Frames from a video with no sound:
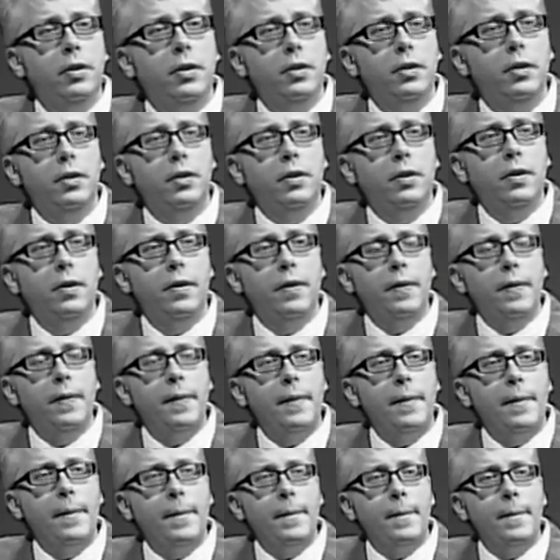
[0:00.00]

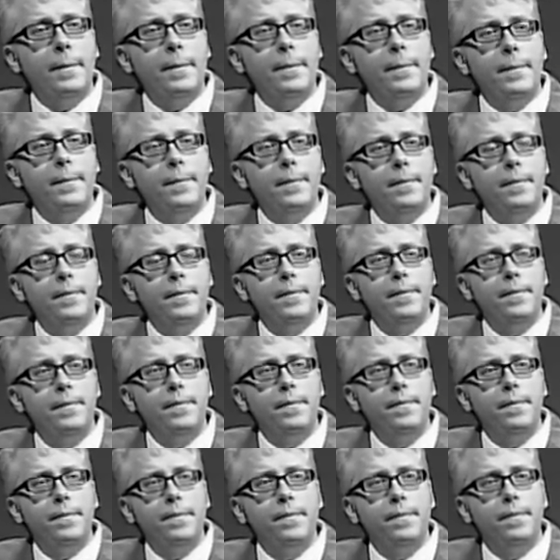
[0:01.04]

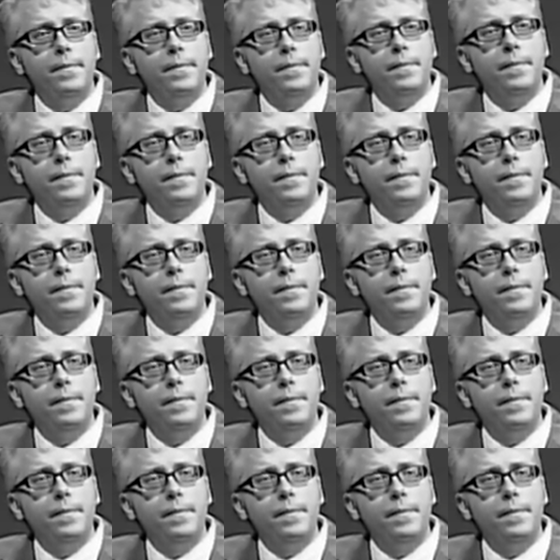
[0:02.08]
(no one is talking)